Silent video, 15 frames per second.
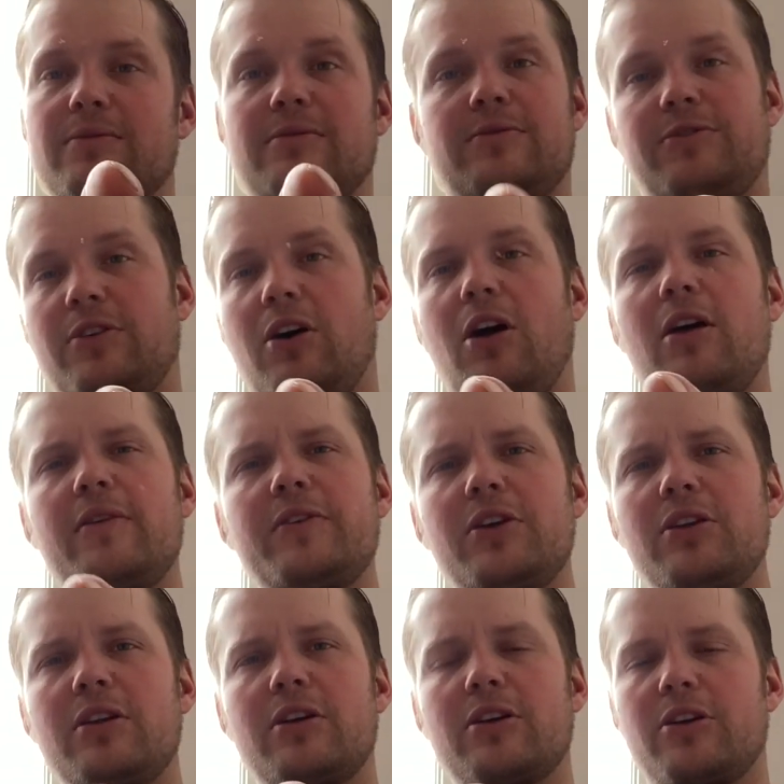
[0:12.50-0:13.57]
for all of
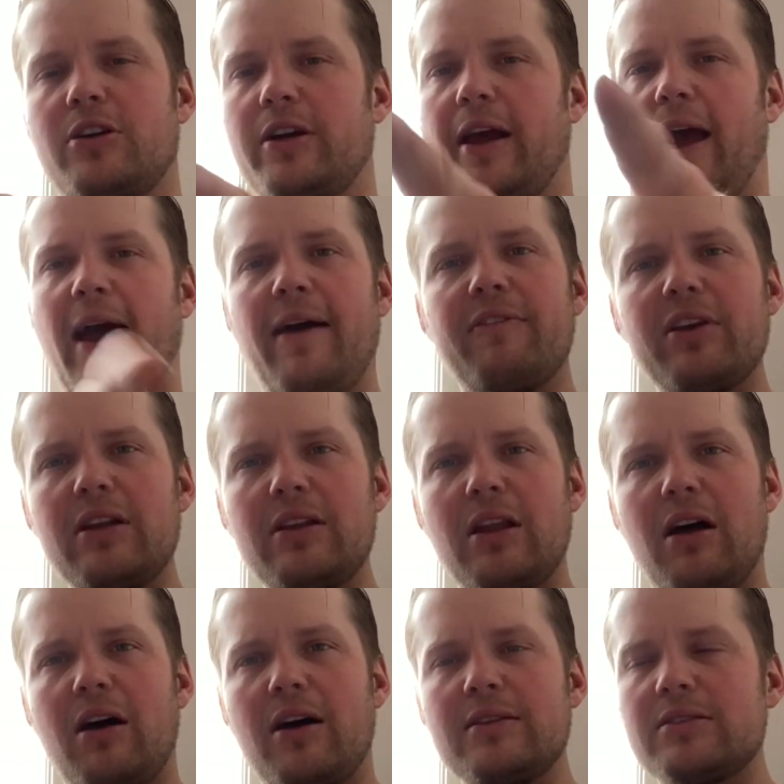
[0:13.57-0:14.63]
you that are going to have
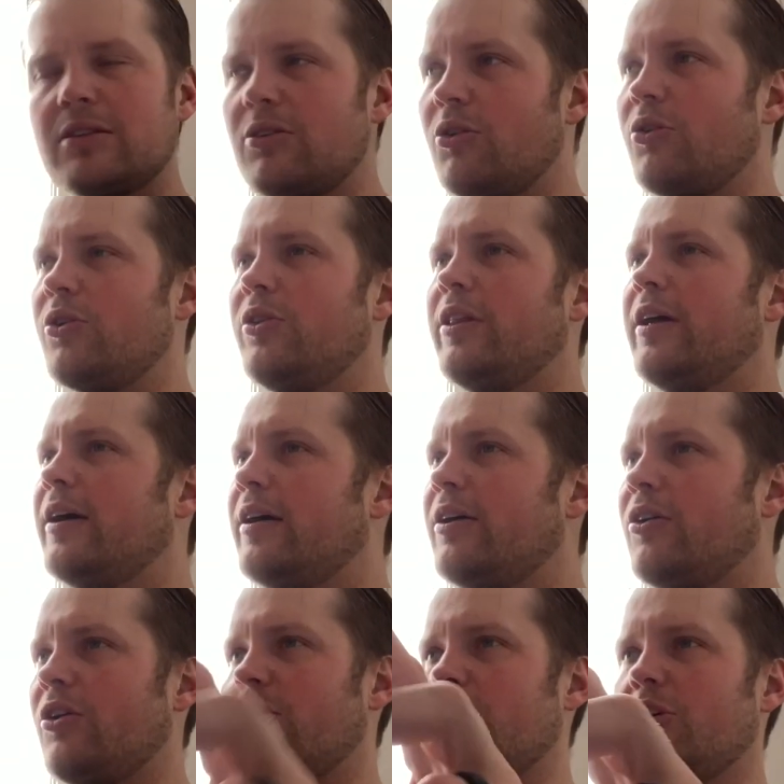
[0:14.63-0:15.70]
in-laws or
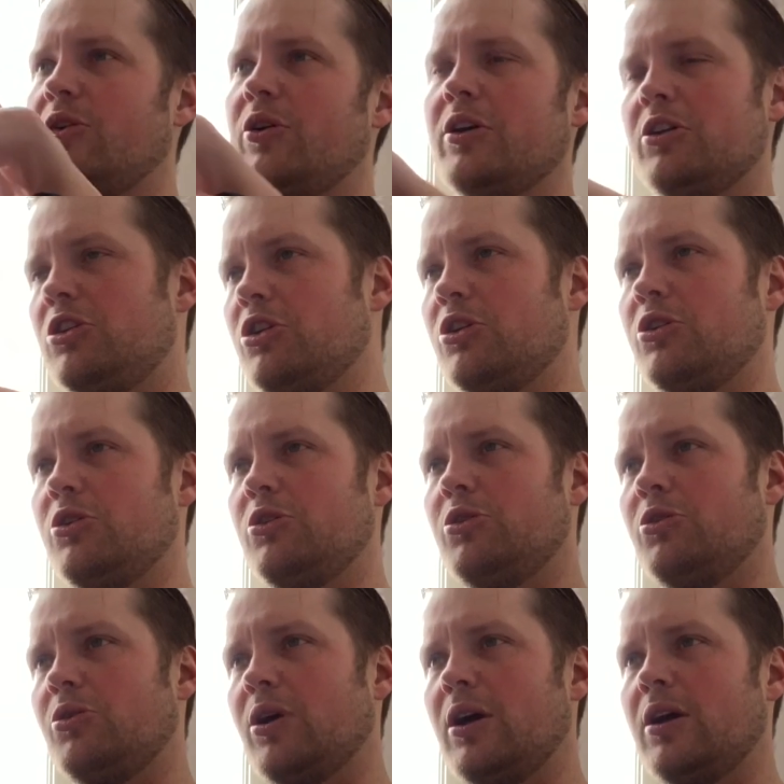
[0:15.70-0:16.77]
that are going
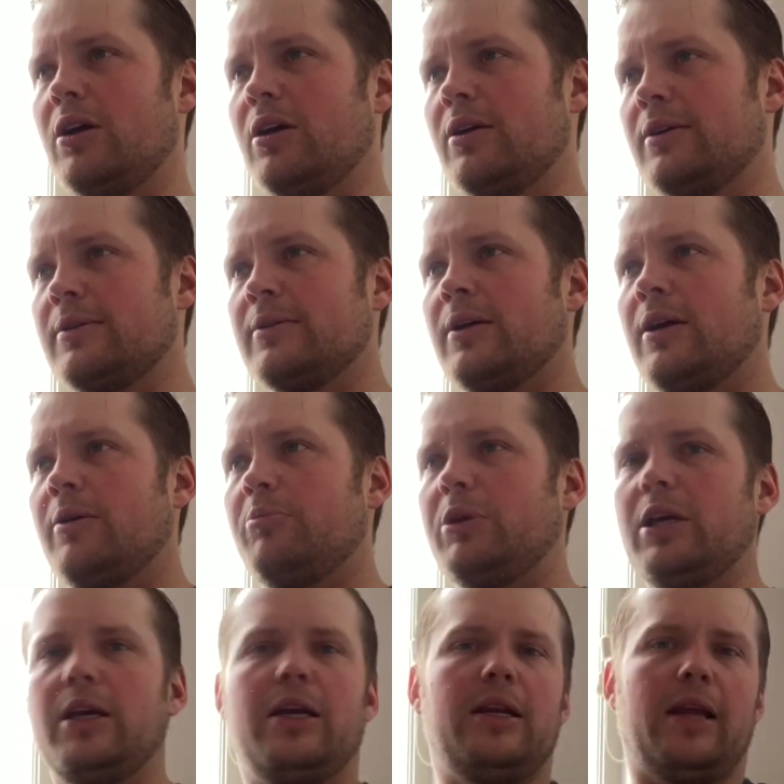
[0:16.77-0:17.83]
to
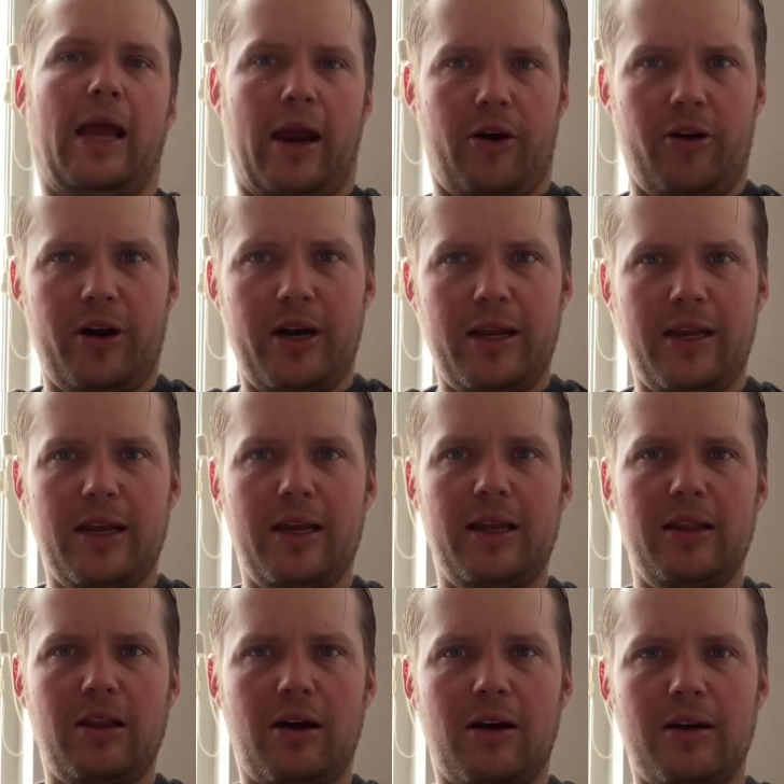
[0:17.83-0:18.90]
be inheriting
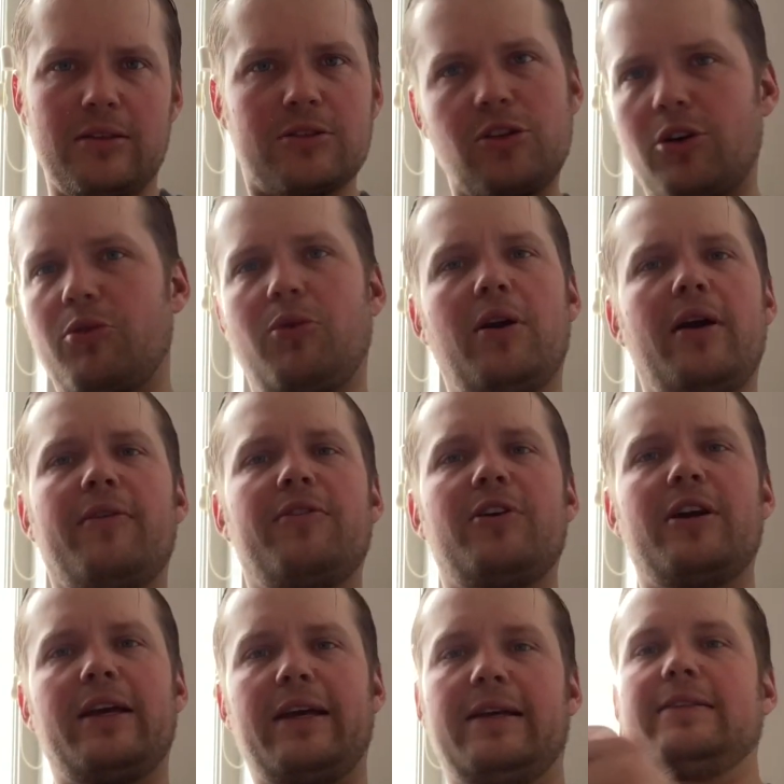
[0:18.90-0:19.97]
in-laws or whatever
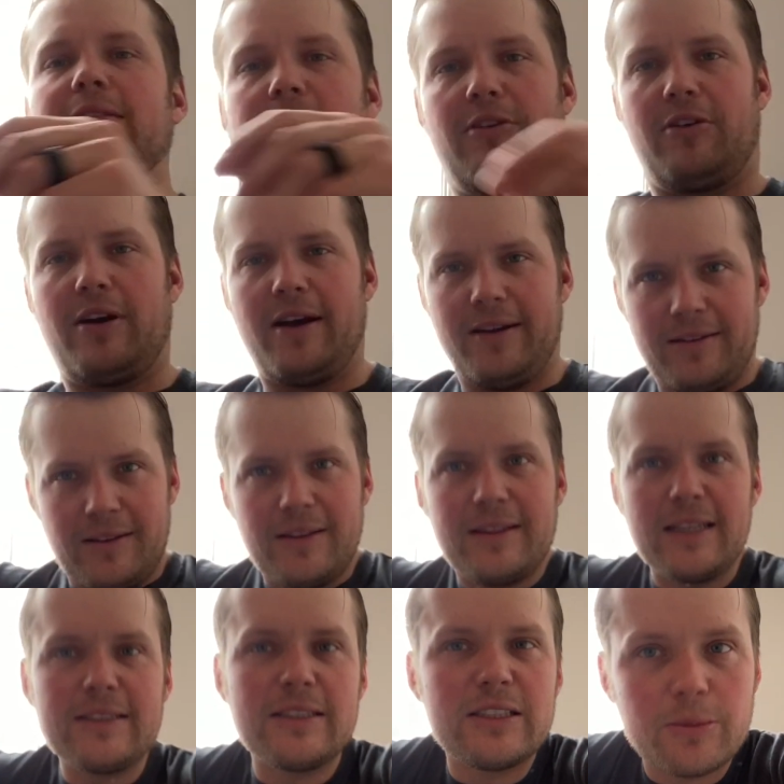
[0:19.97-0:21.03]
it is, all right?
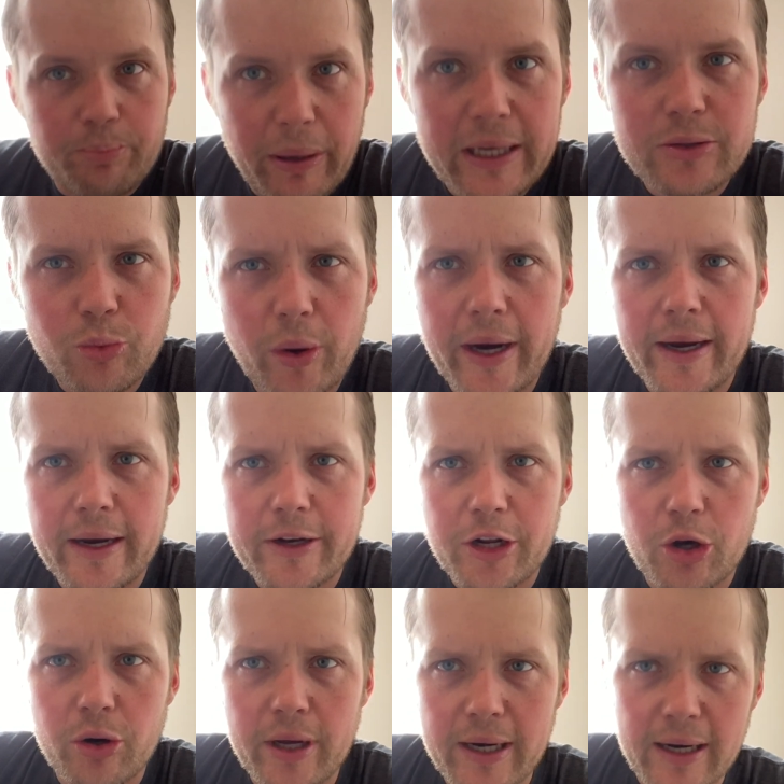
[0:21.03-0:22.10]
This is the best way to
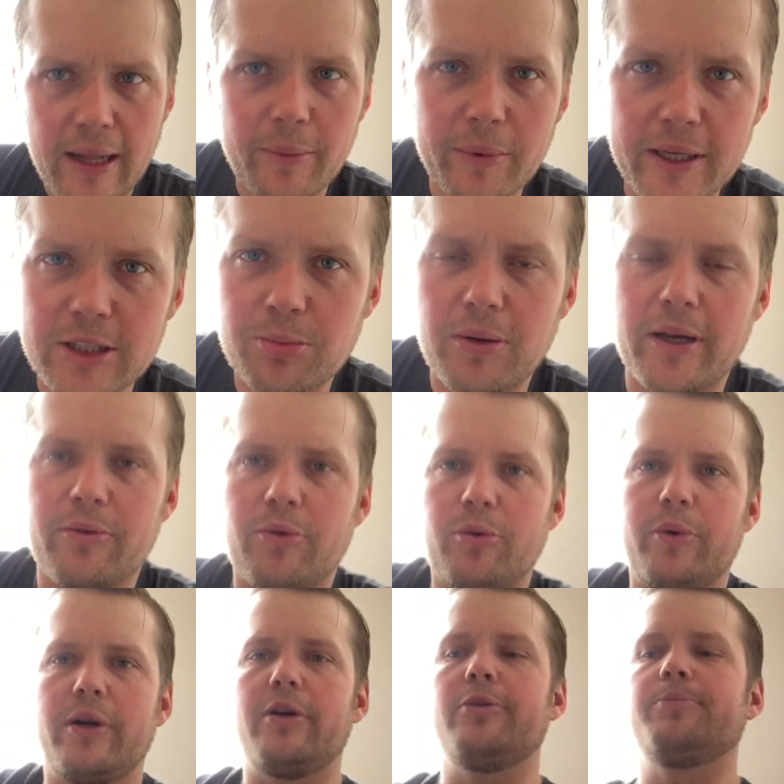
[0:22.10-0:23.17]
do it. Let me explain what
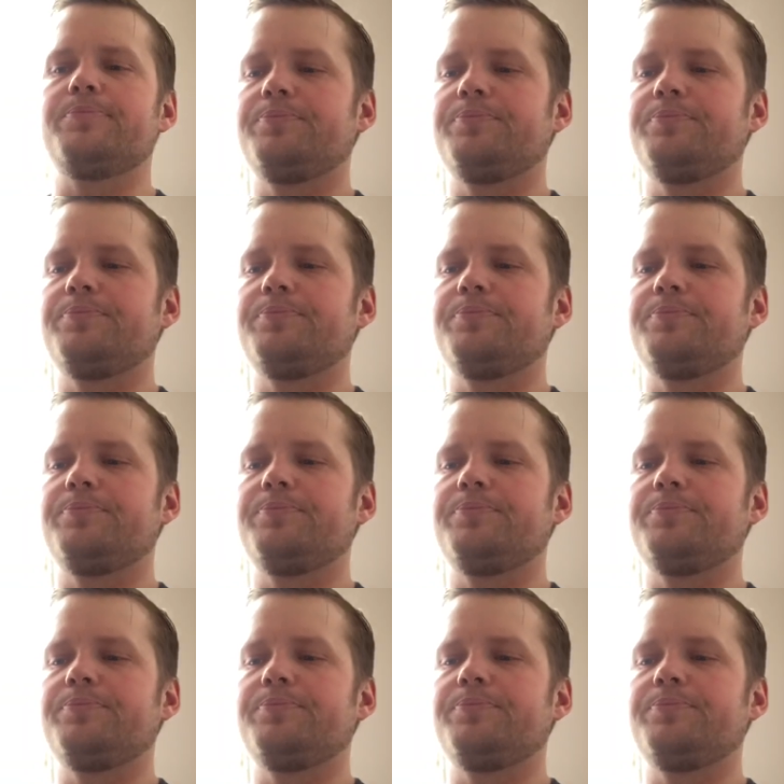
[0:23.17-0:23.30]
we do.